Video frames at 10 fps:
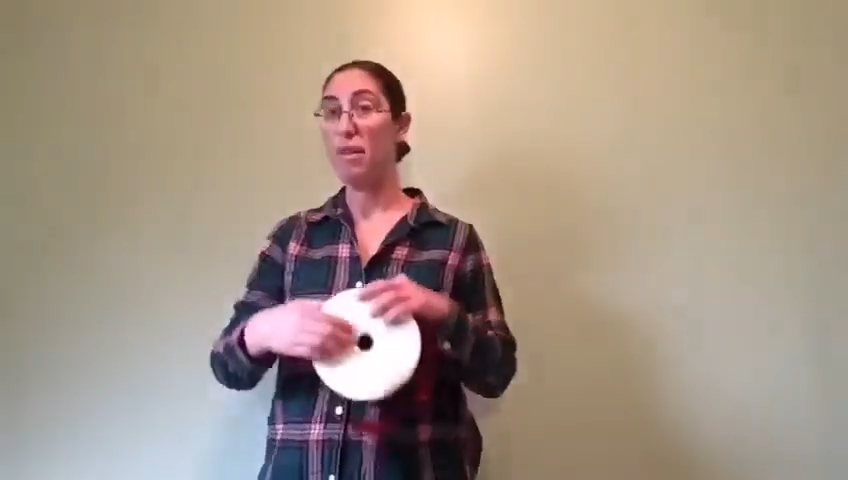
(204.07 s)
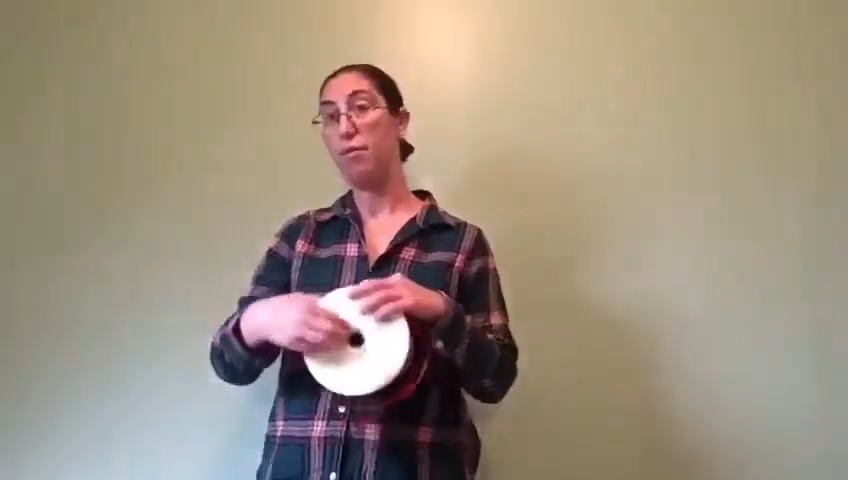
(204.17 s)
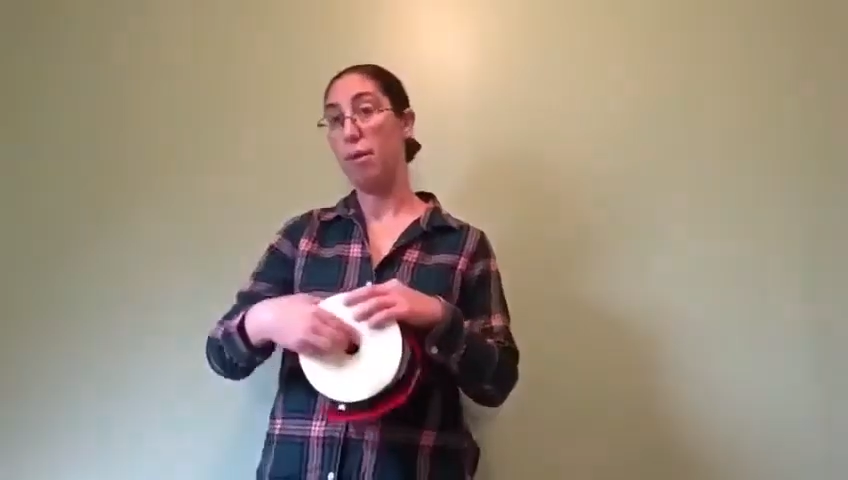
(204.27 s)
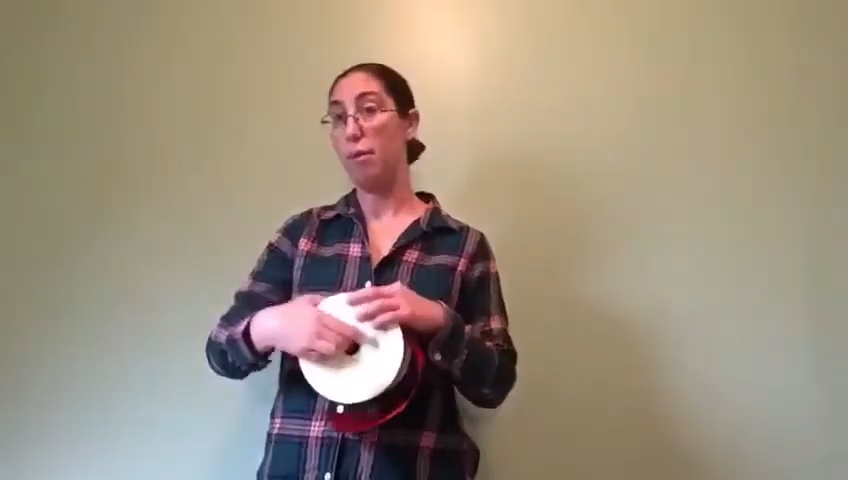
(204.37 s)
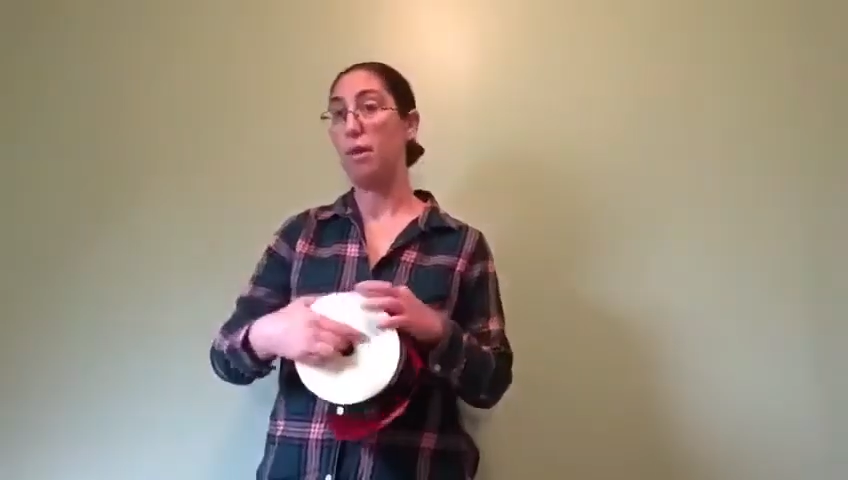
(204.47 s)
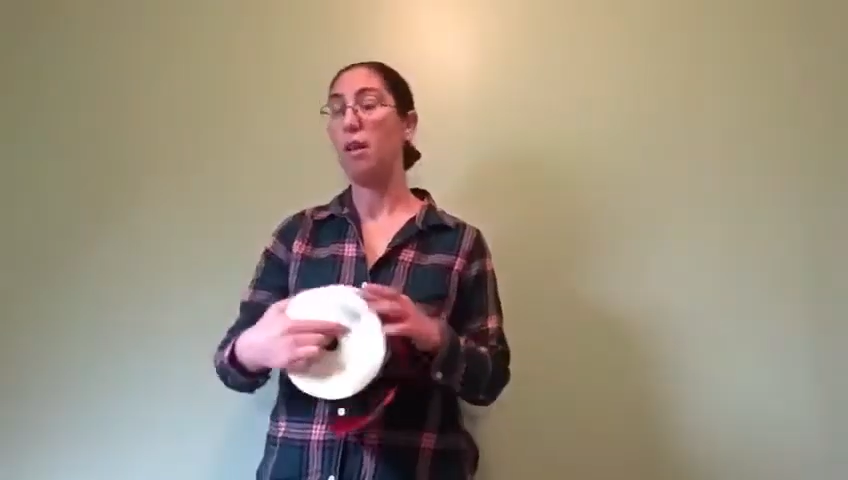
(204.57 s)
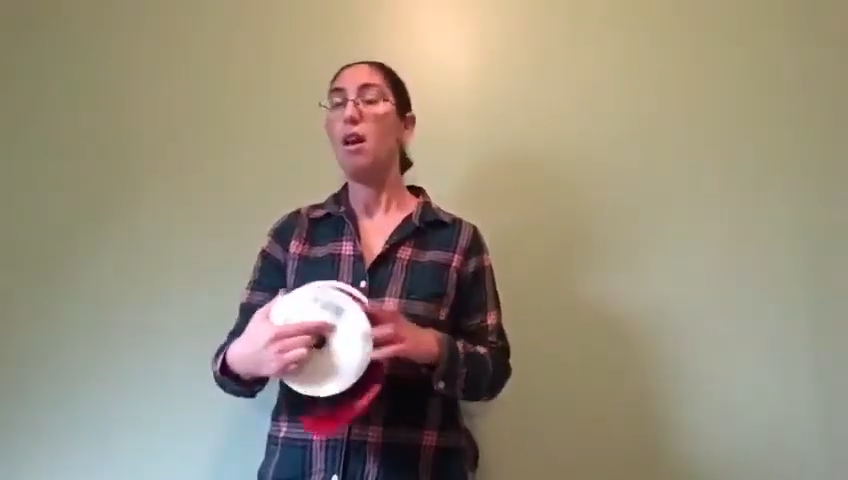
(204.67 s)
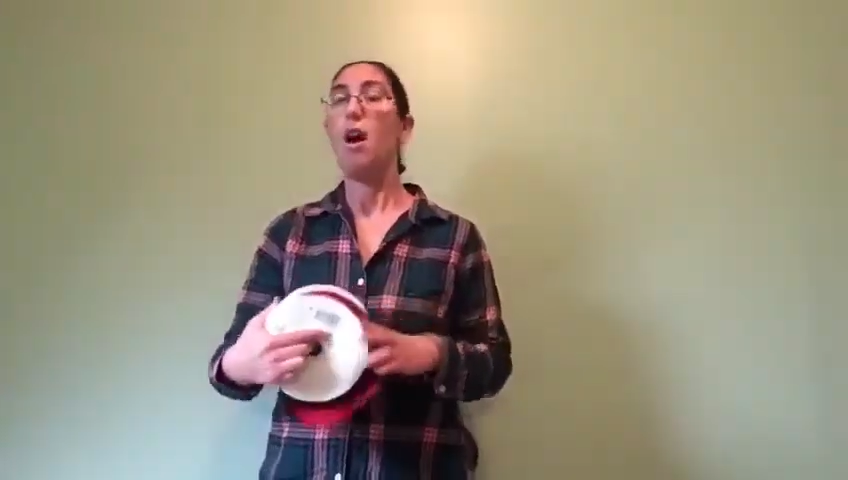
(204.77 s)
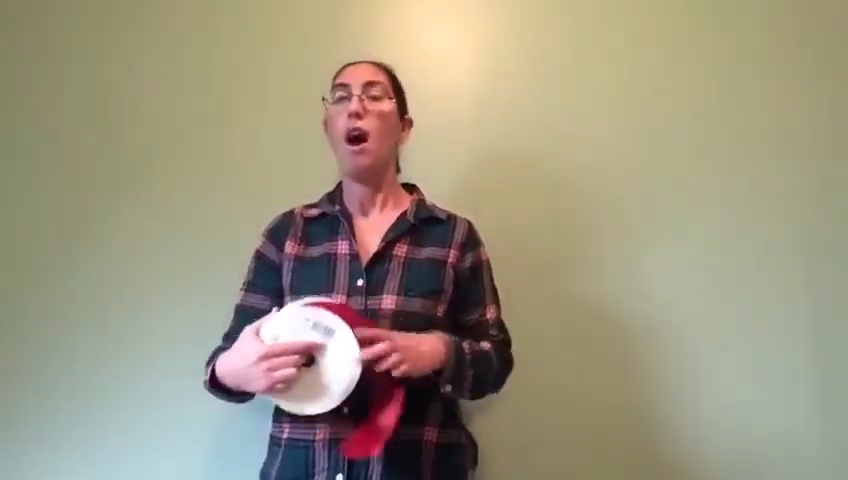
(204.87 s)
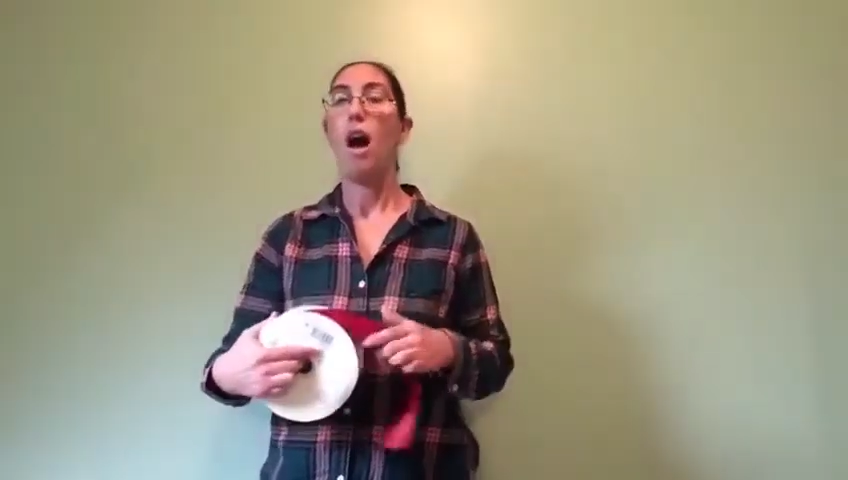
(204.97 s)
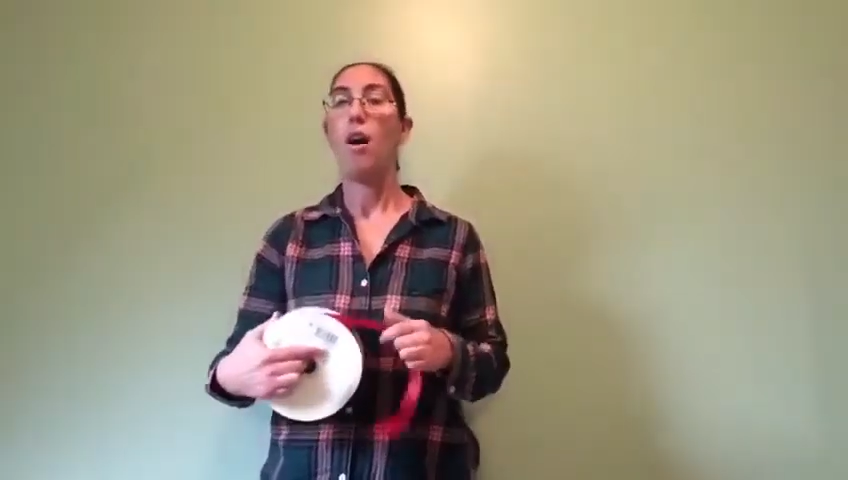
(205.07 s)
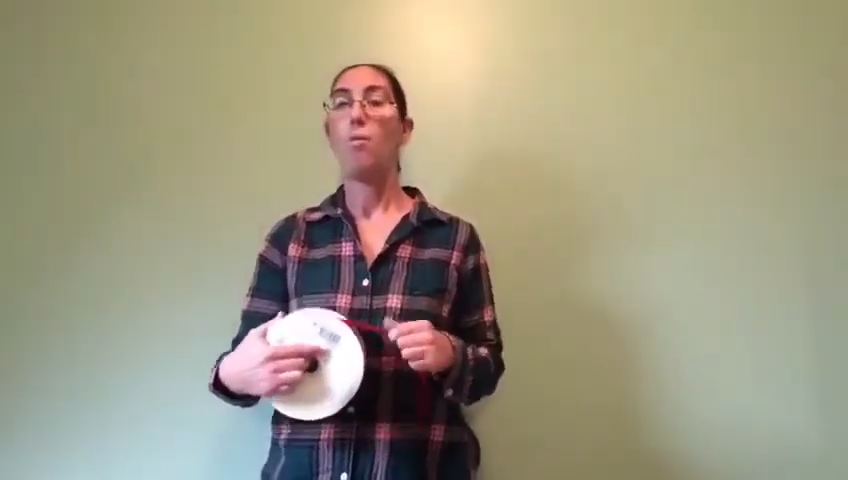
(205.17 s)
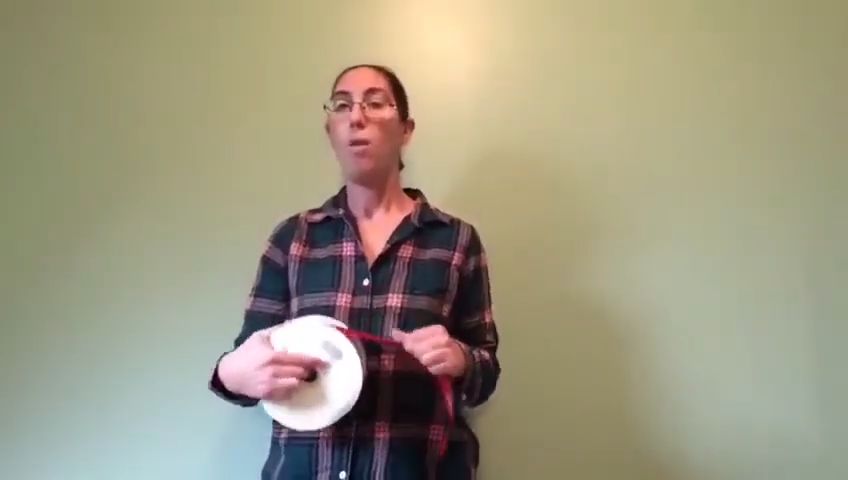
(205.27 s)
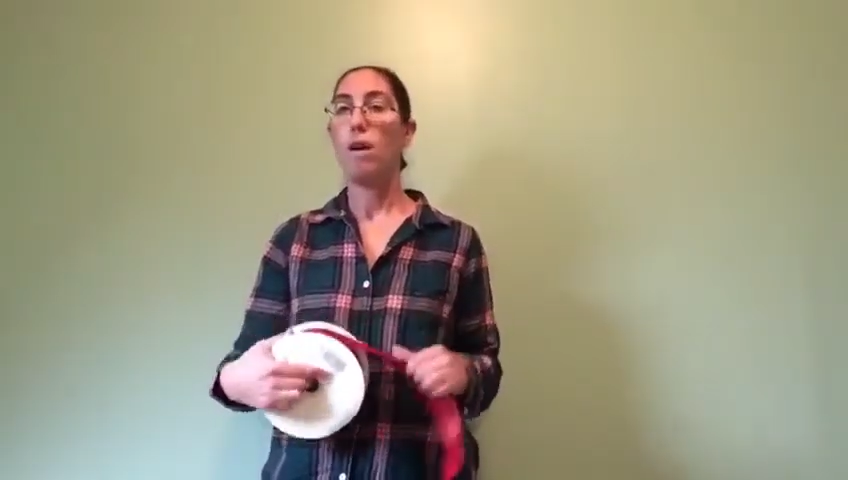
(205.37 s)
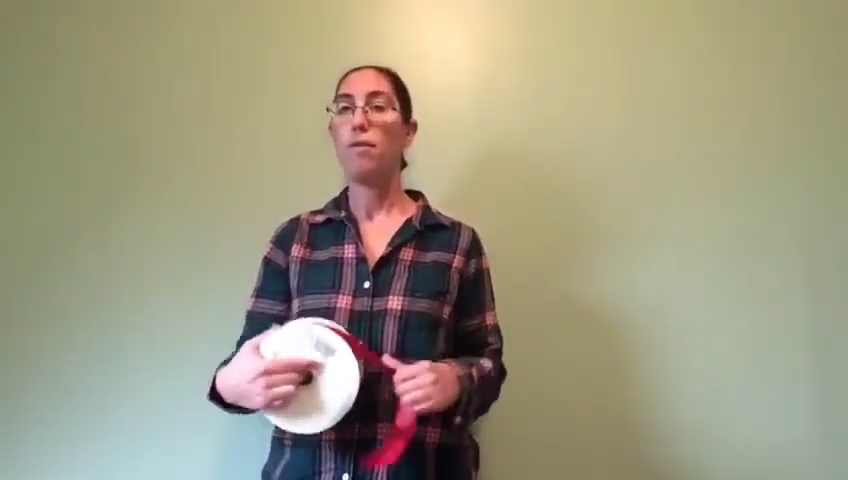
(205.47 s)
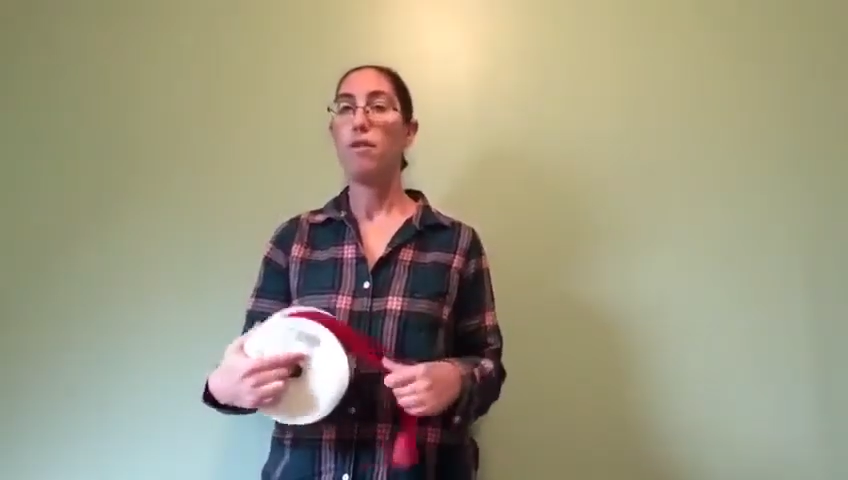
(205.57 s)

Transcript: of ribbon. One of